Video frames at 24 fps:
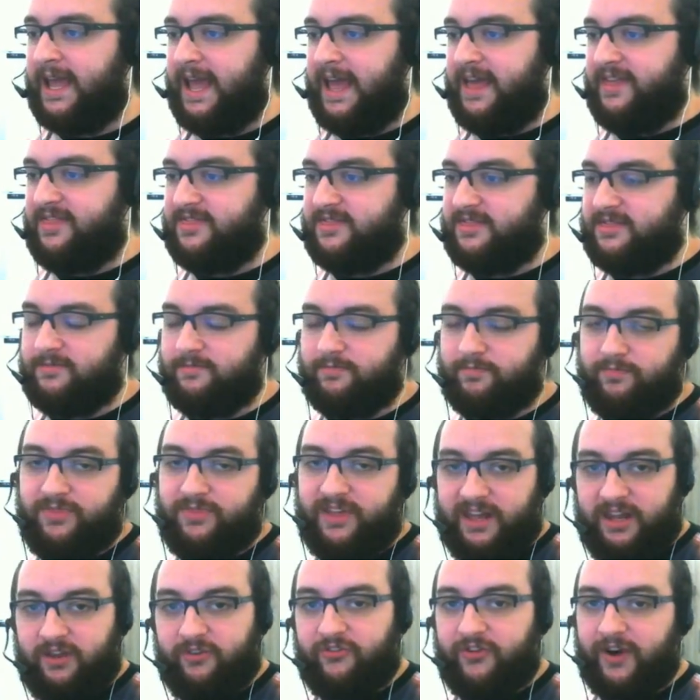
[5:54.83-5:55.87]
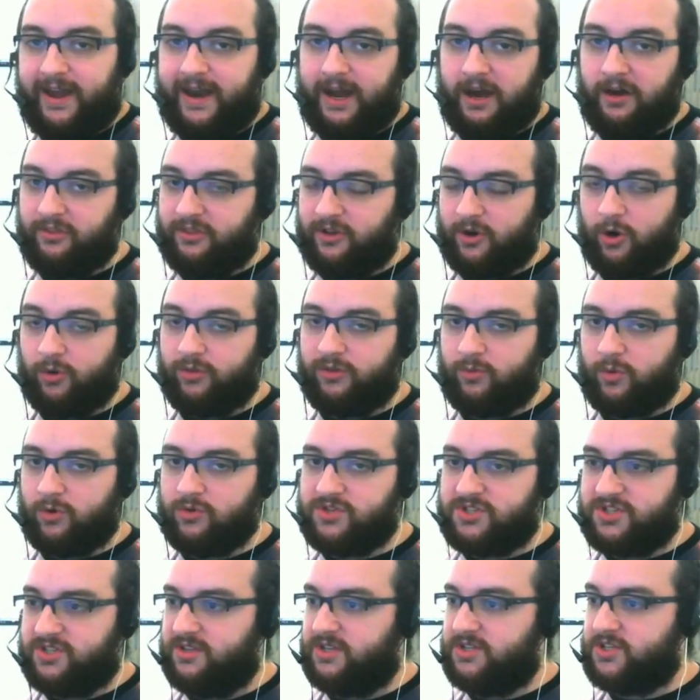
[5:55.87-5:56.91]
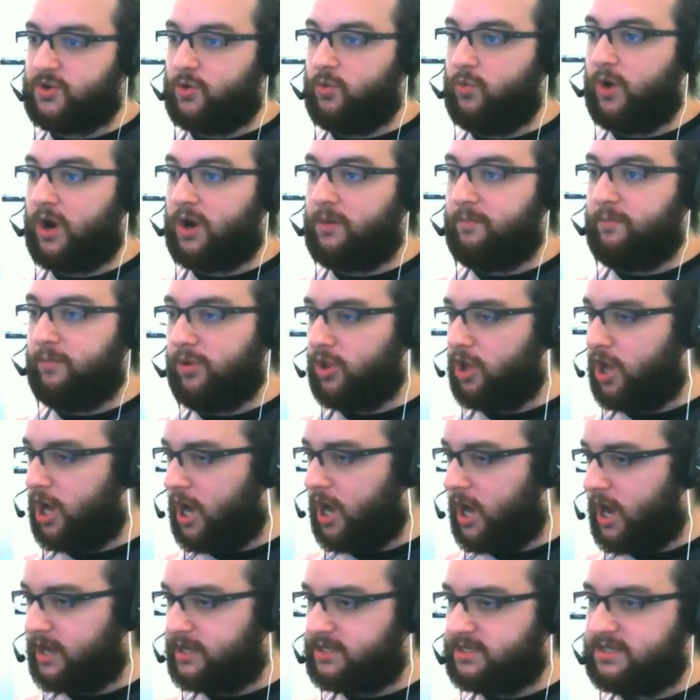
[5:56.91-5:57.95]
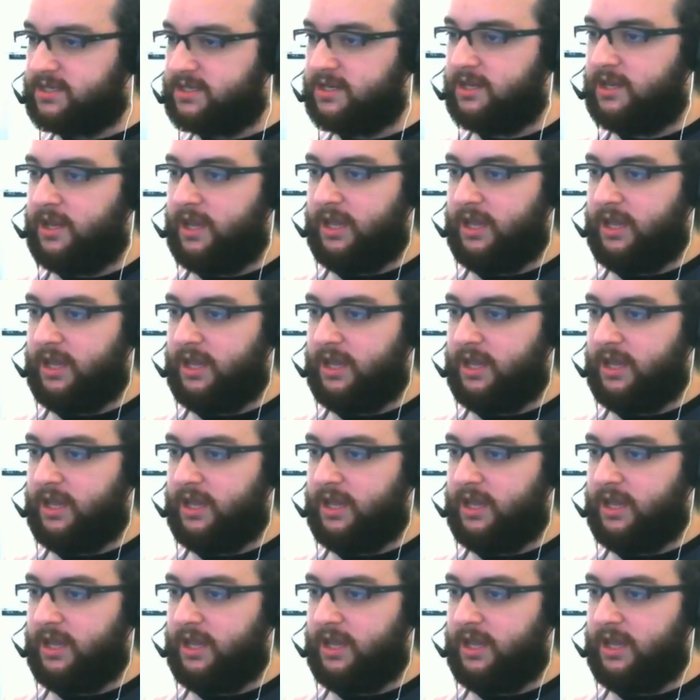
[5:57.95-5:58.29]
and then you find out that all the roads to the school are blocked.